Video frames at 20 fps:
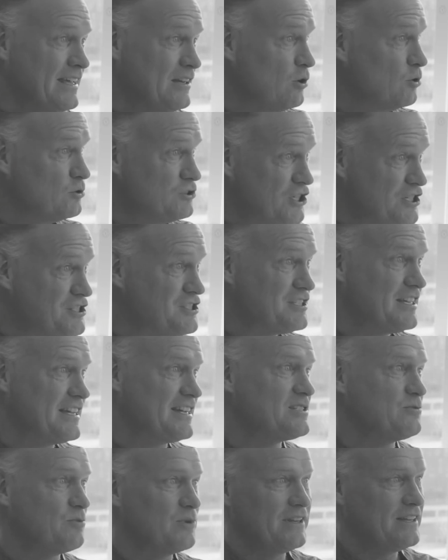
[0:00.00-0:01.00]

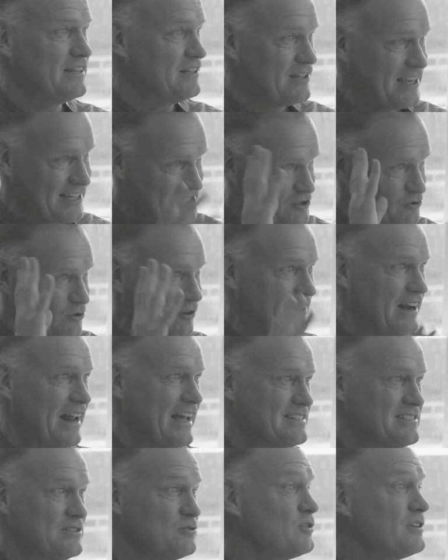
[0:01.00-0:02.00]
logistics with industrial
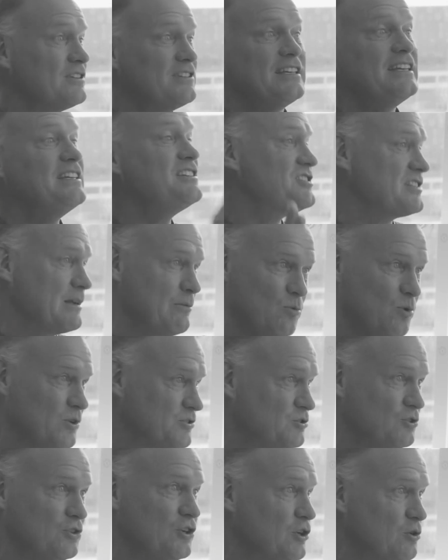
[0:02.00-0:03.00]
glasses. You can teach them
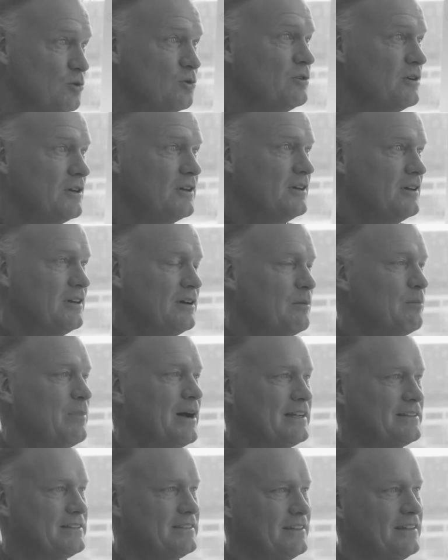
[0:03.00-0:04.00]
what to do,
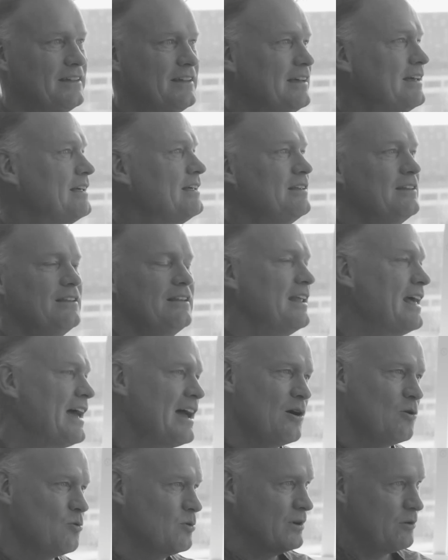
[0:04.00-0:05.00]
but
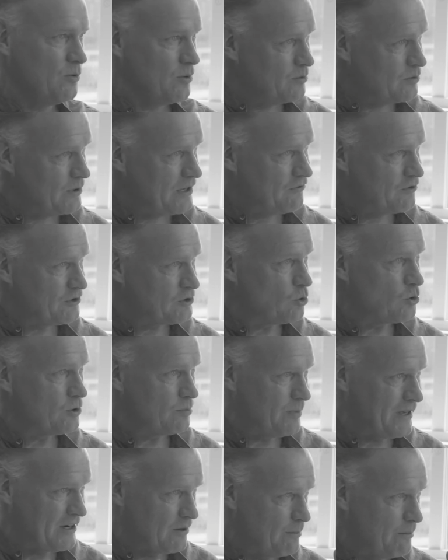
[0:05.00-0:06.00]
now if we talk
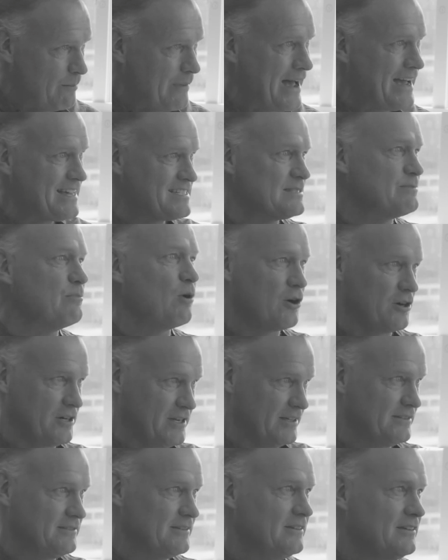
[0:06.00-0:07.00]
about a mass
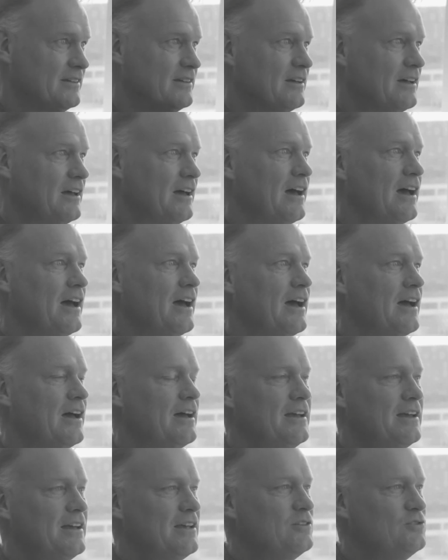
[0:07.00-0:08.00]
market,
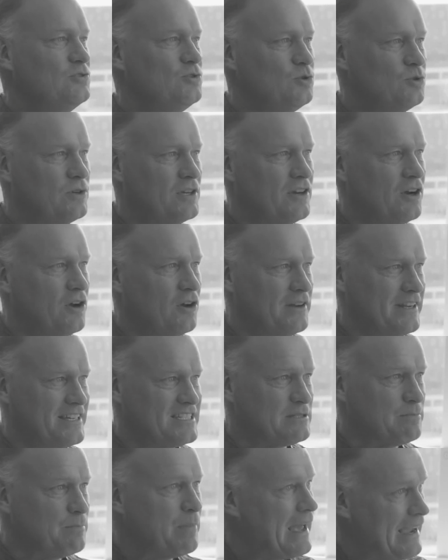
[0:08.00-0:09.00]
you cannot
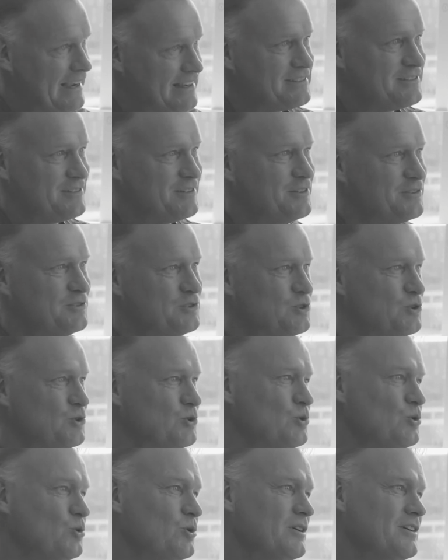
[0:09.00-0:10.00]
expect
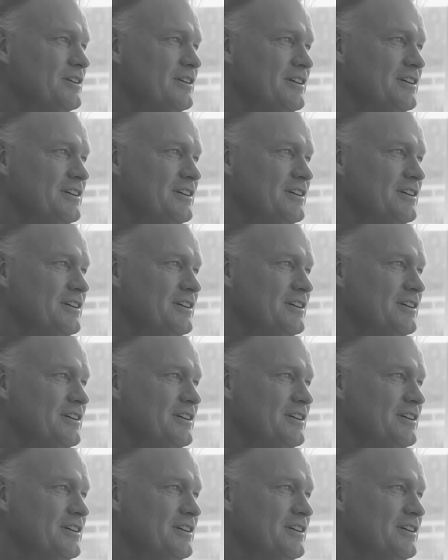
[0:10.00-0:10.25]
to